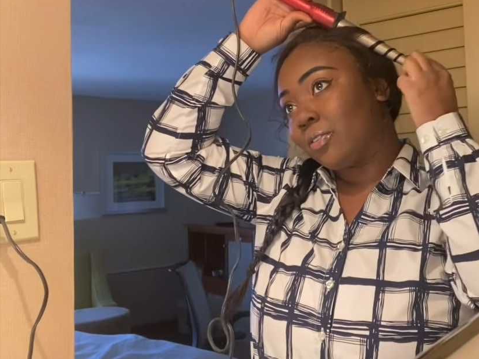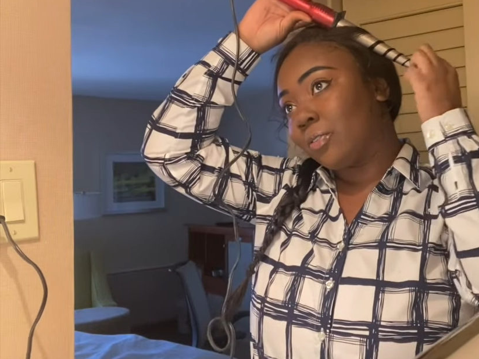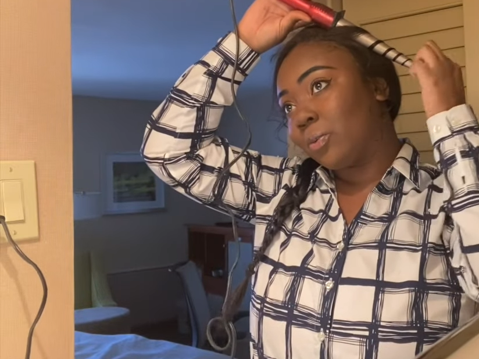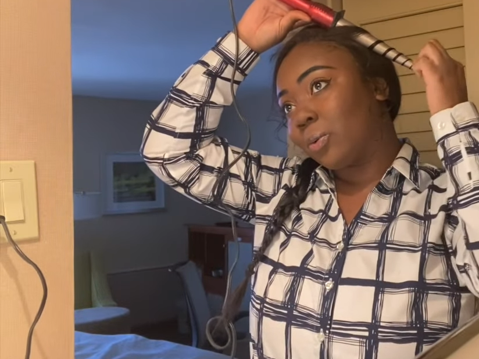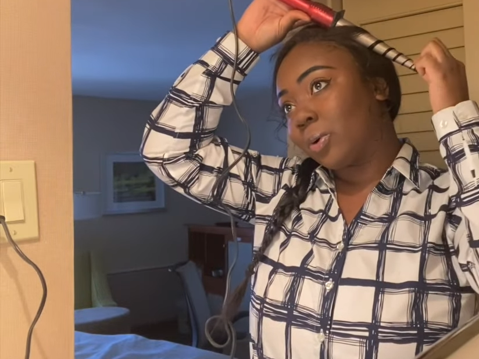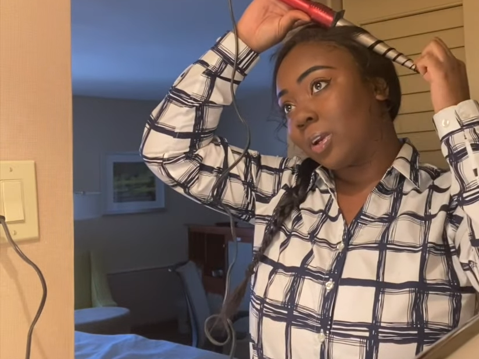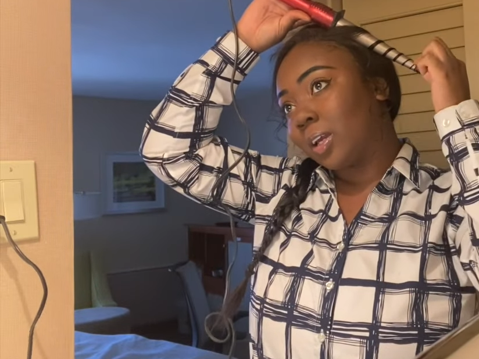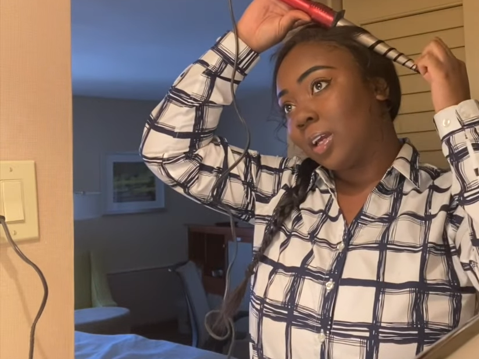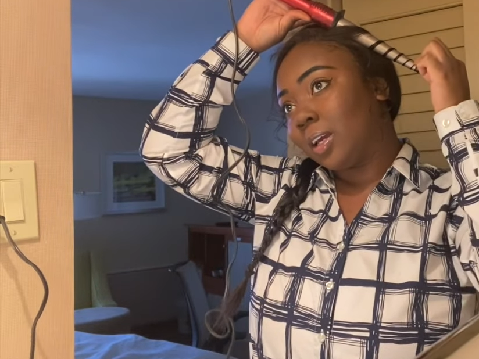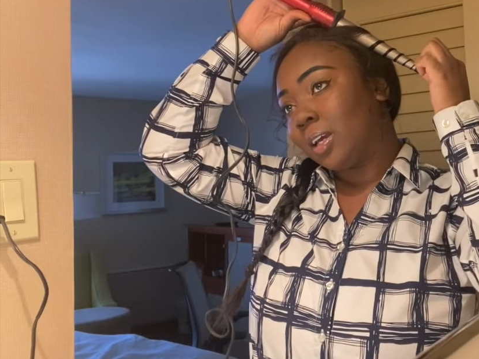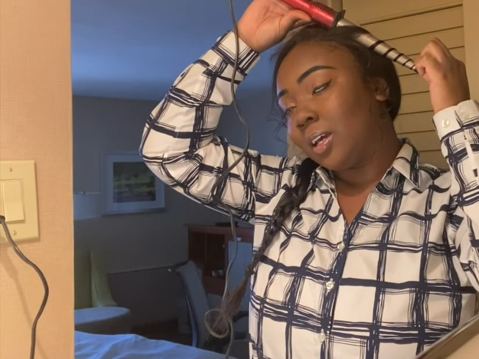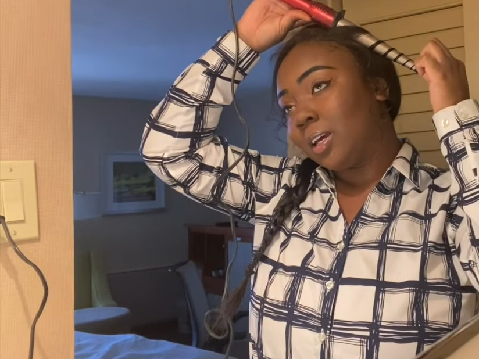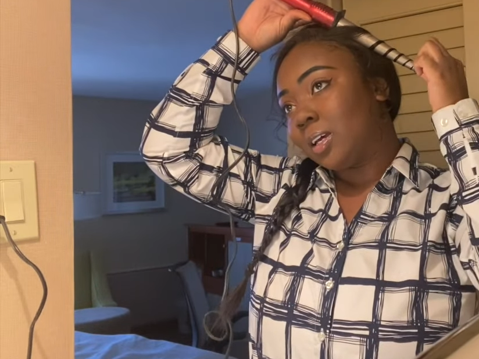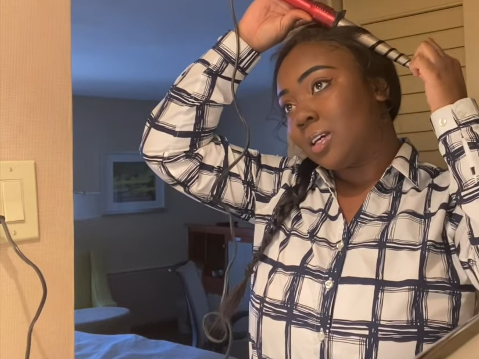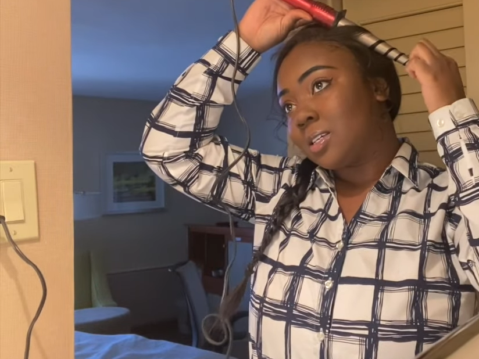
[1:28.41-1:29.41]

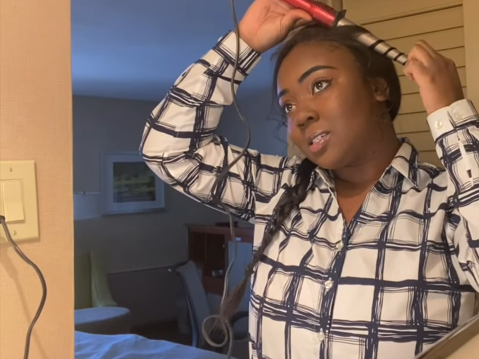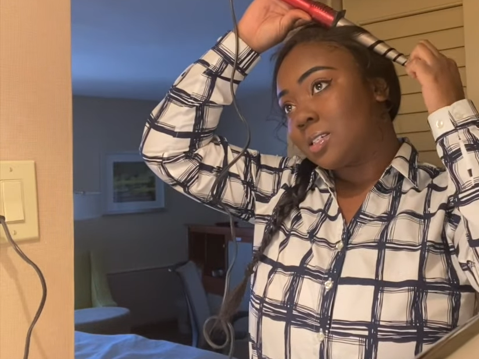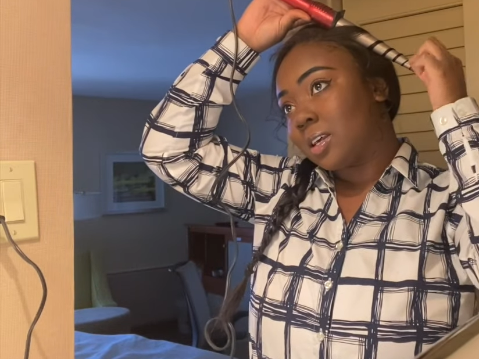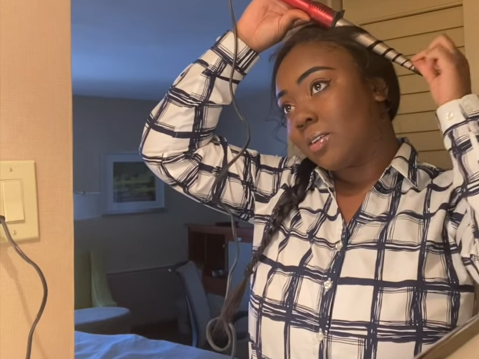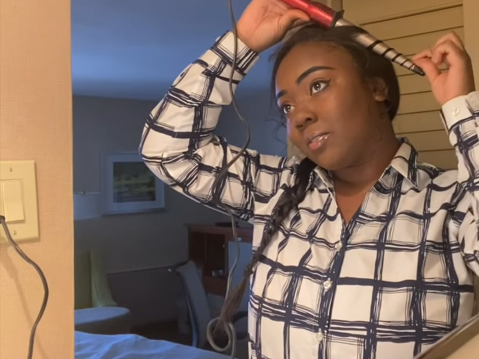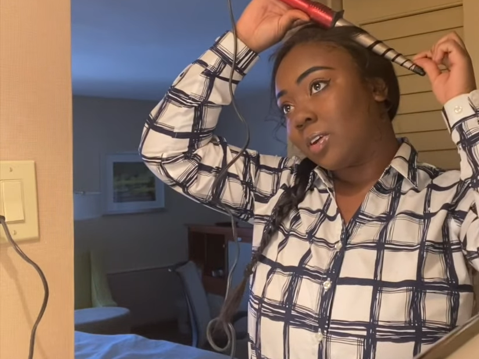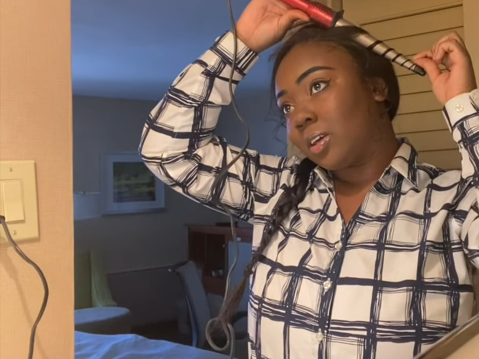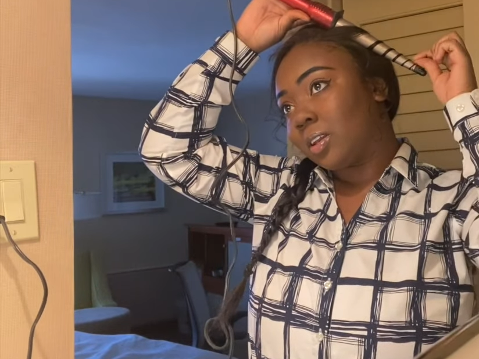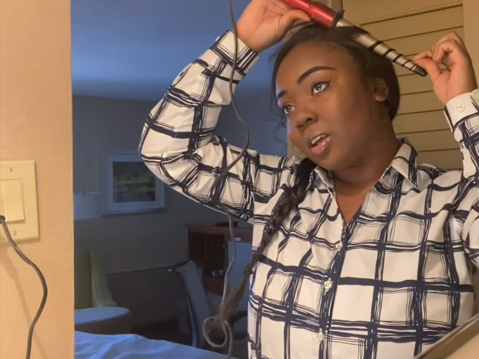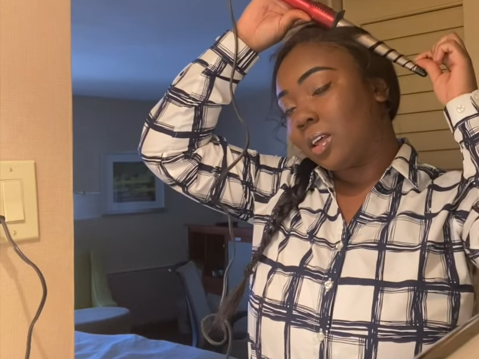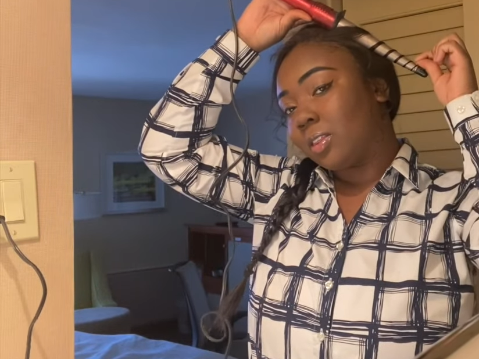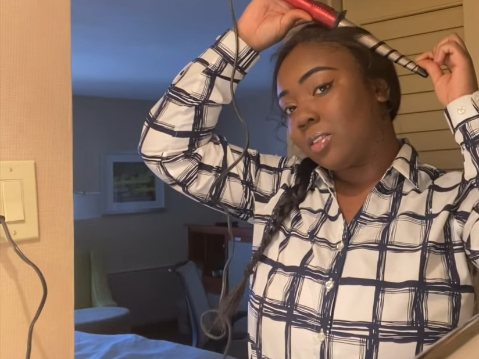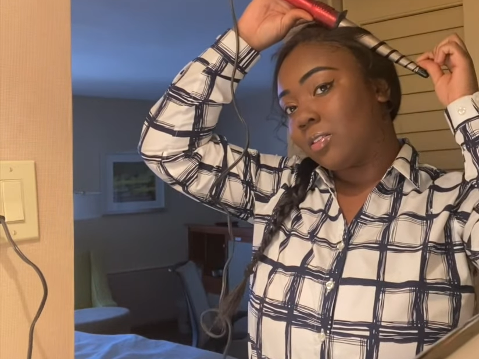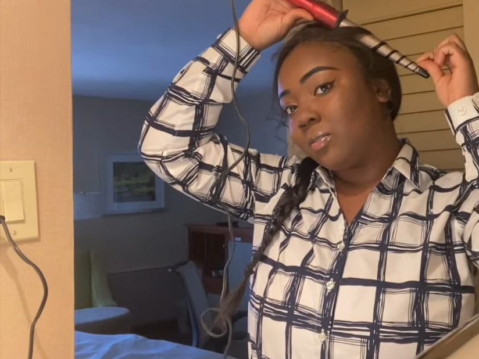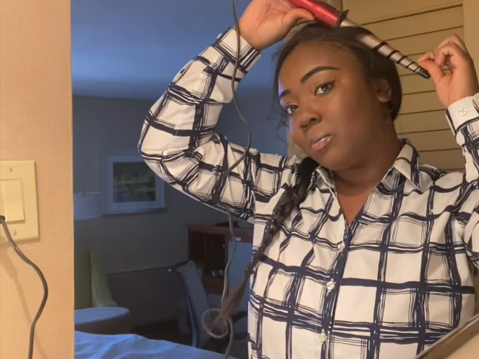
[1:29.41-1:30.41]
forty-seven
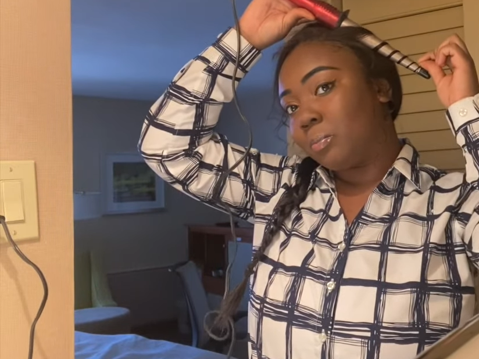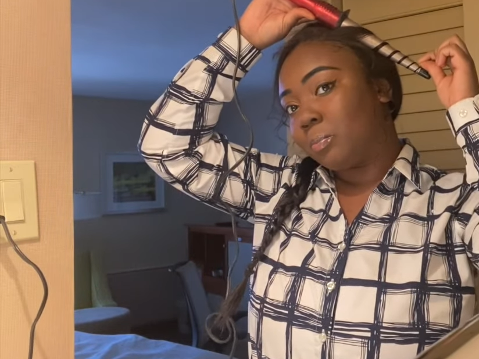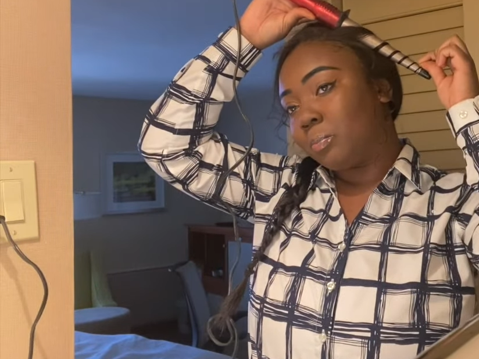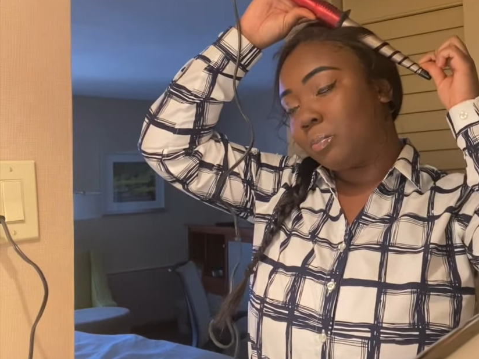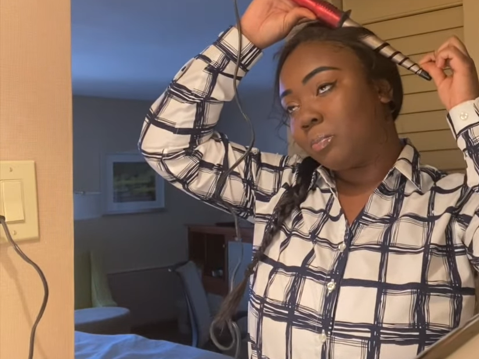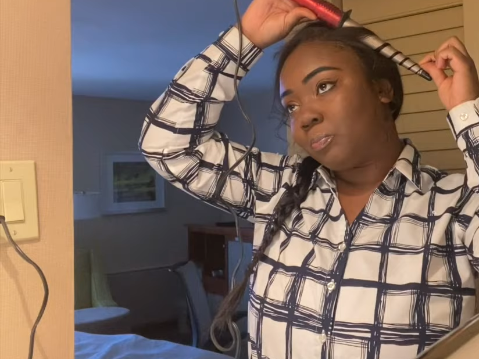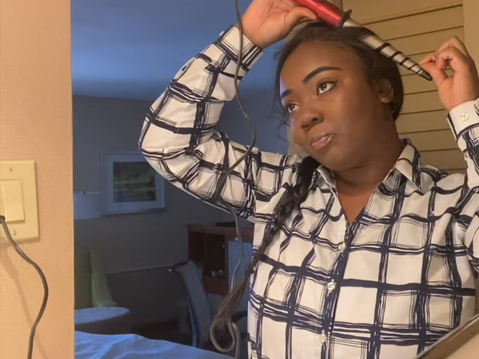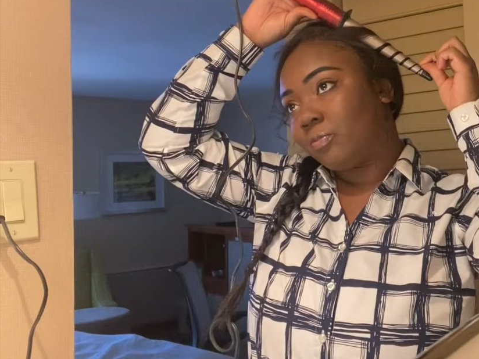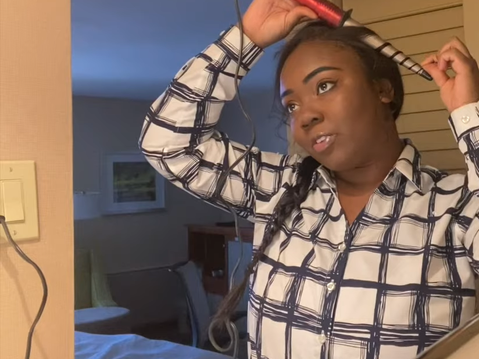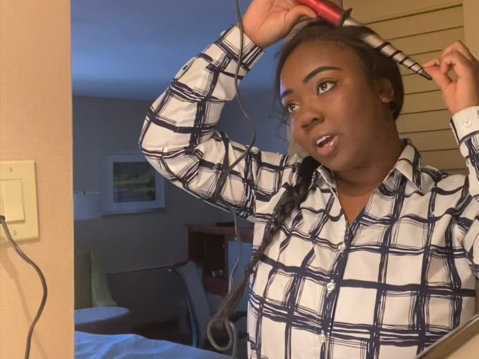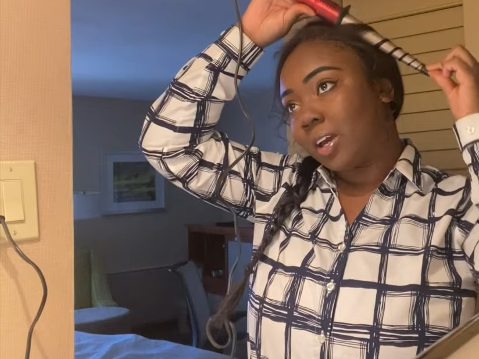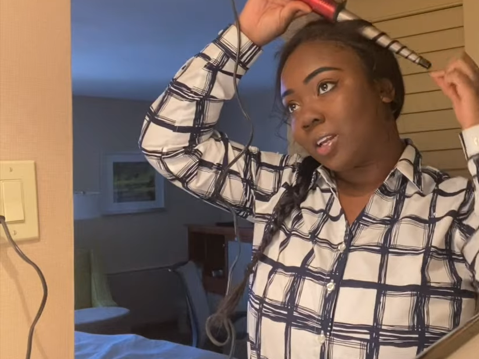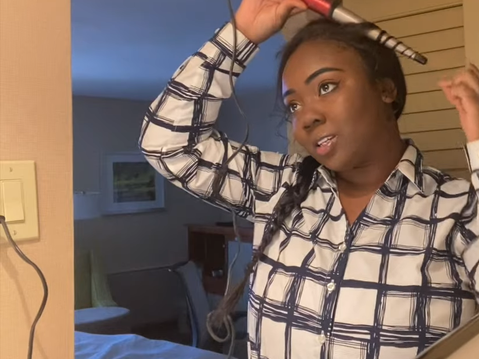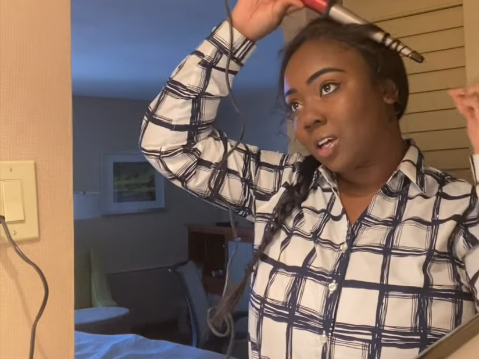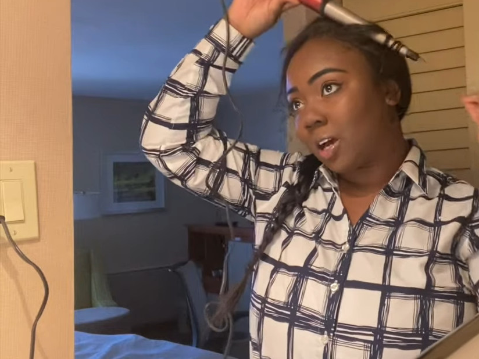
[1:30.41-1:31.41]
and the
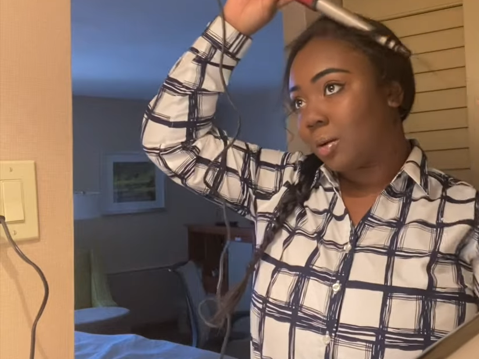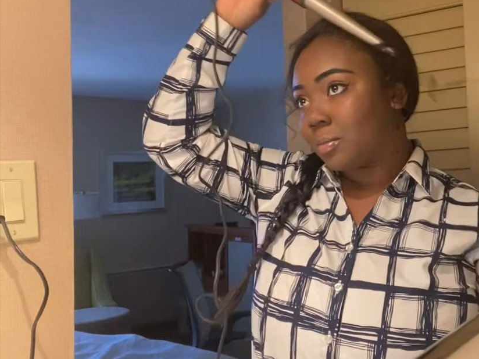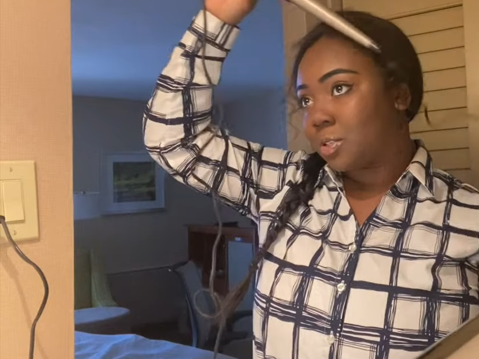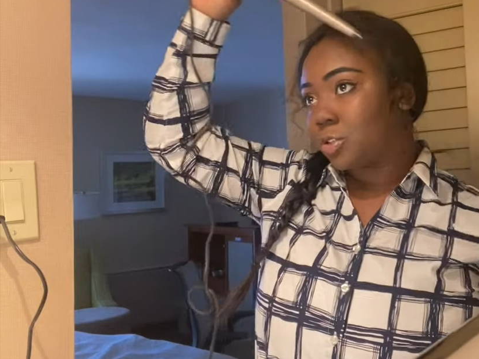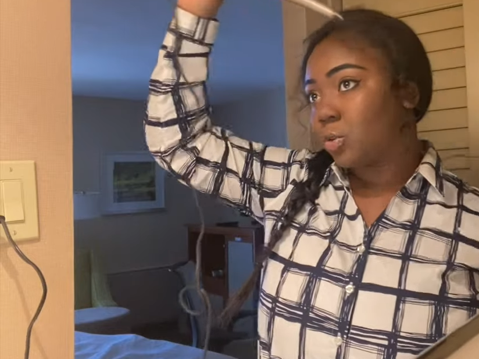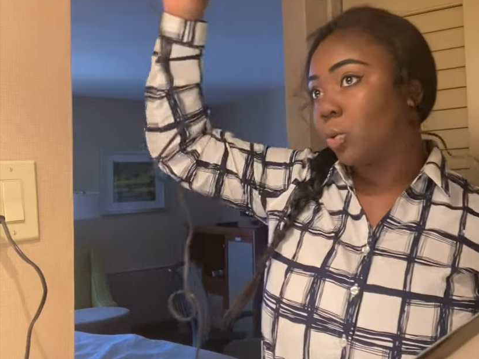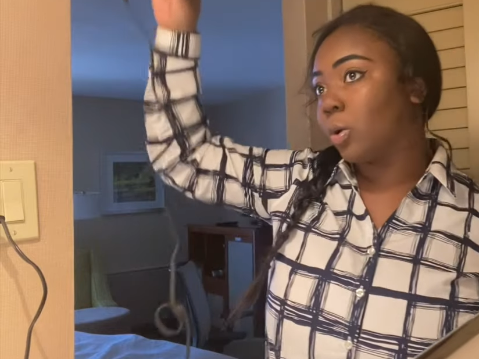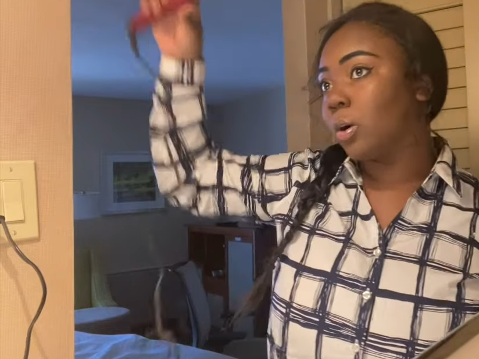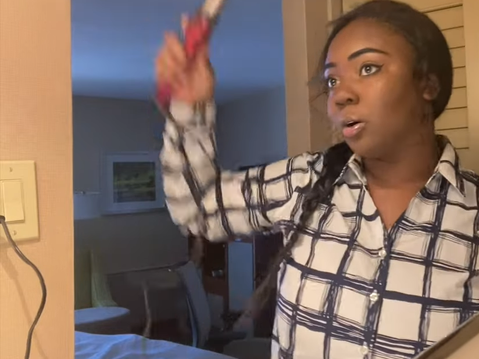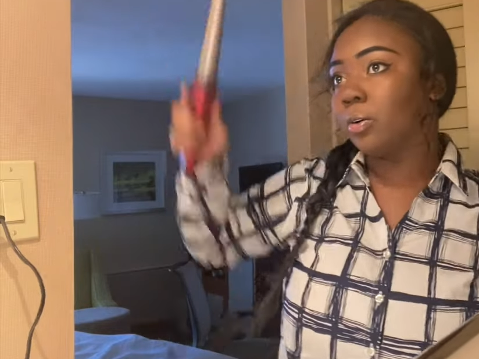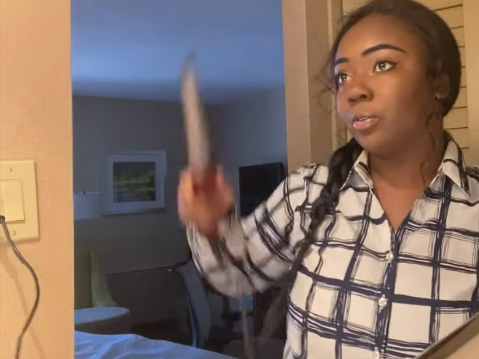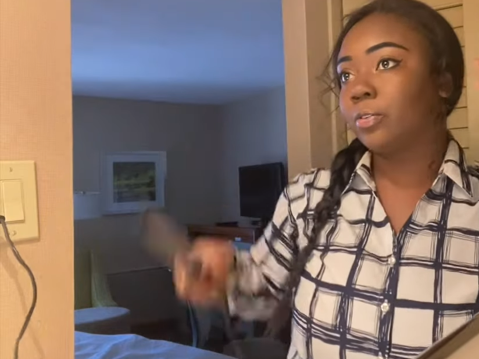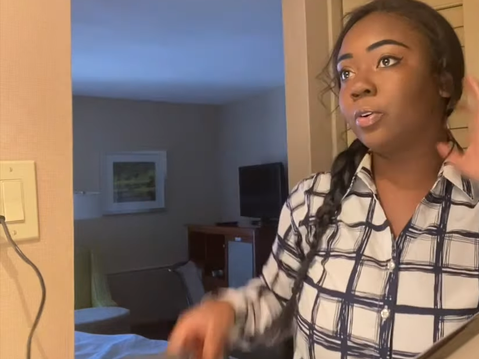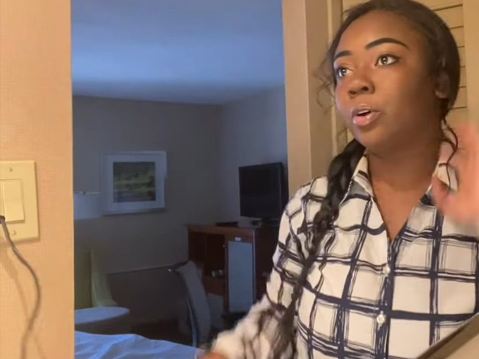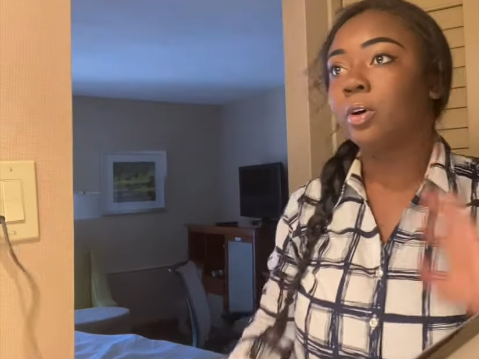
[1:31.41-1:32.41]
van time is twelve.